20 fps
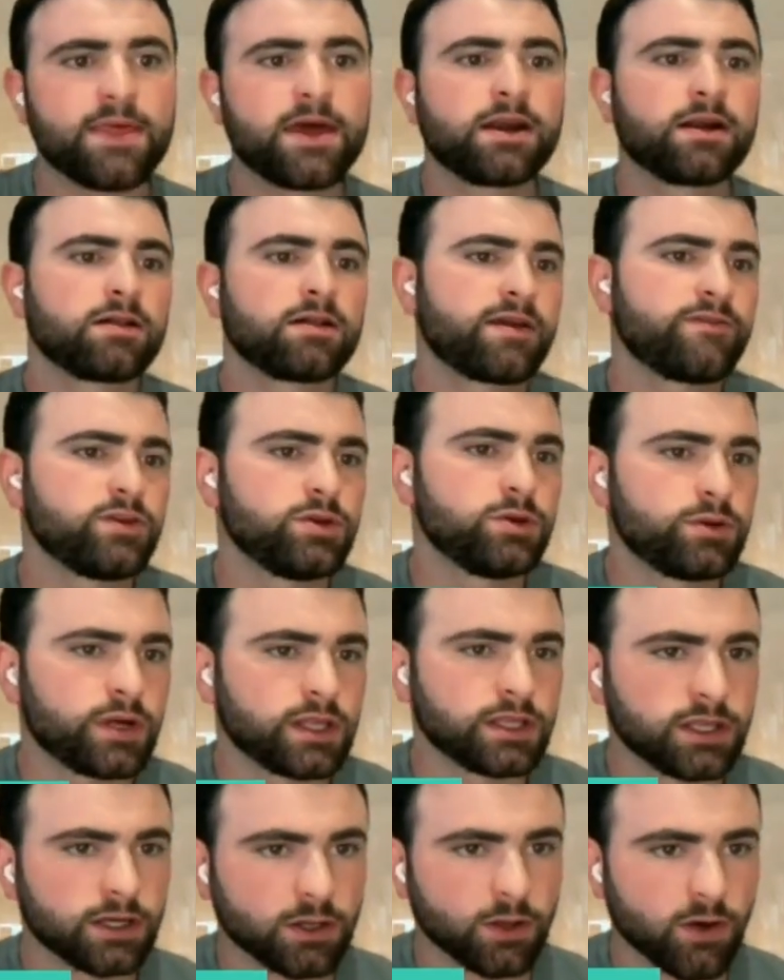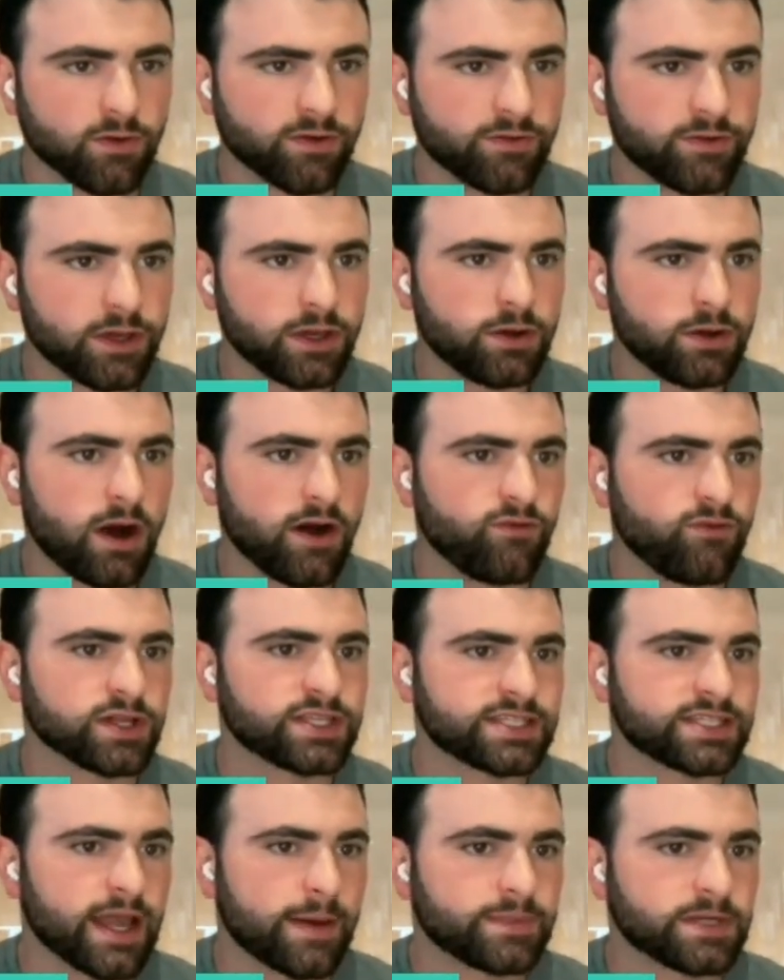And then it'll give you a little overview
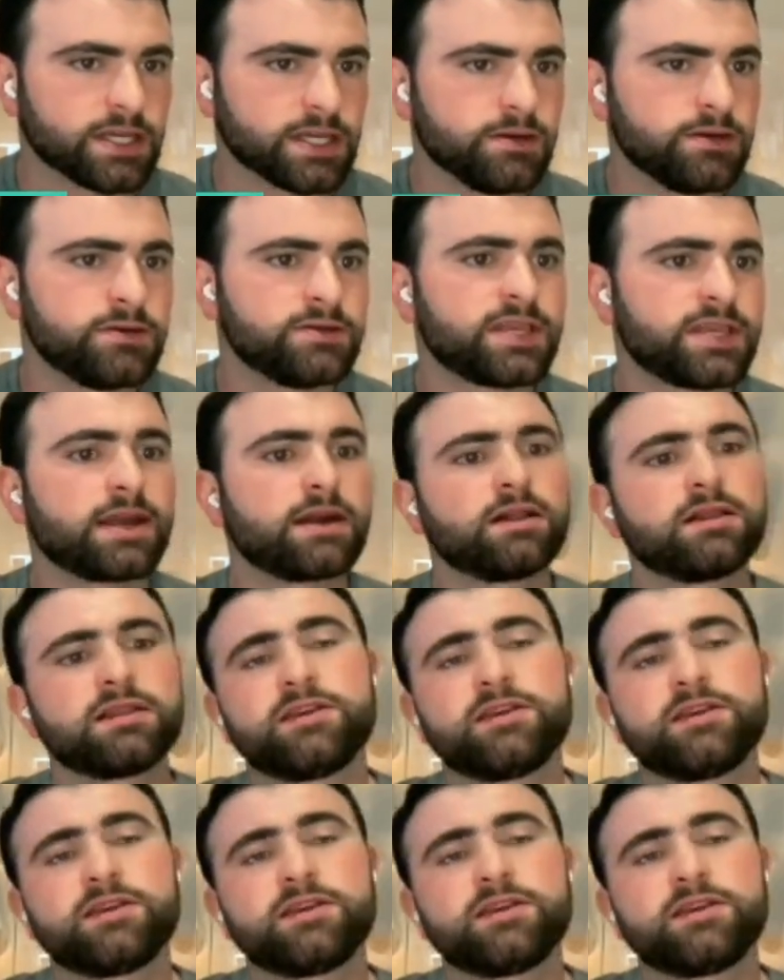of what step to use,